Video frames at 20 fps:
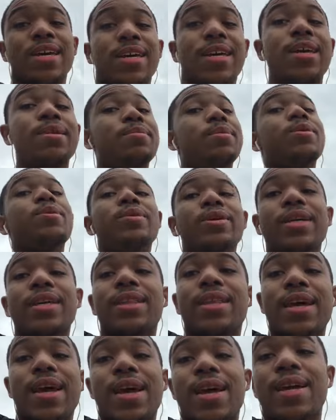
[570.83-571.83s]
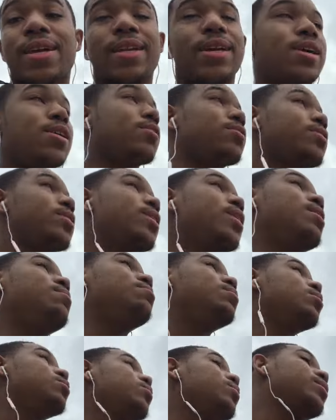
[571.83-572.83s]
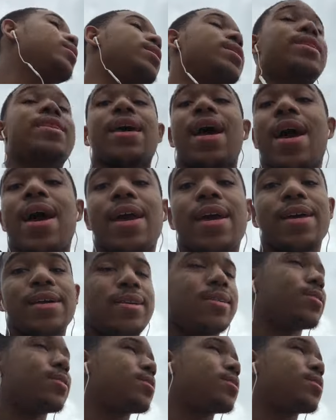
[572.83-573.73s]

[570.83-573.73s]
Keep doing your thing, dog. Keep doing your thing.